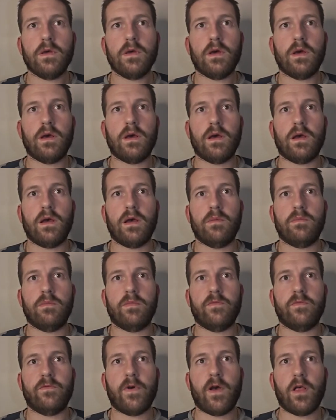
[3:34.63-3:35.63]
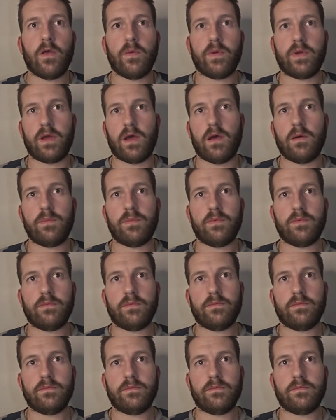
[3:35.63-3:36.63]
following up
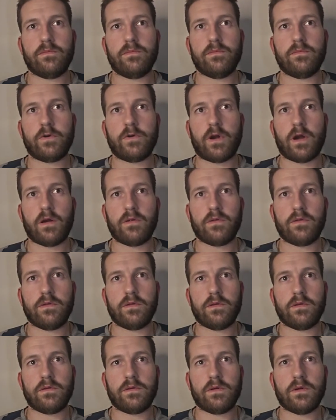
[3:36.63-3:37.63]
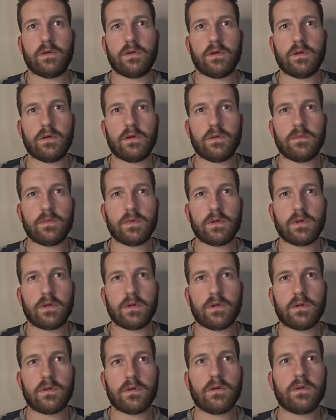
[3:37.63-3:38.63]

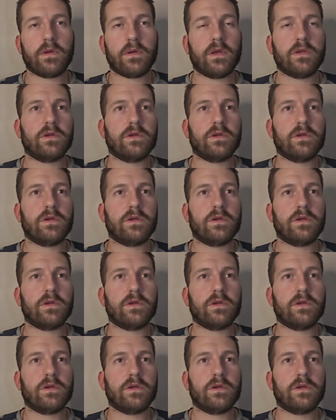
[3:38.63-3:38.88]
okay,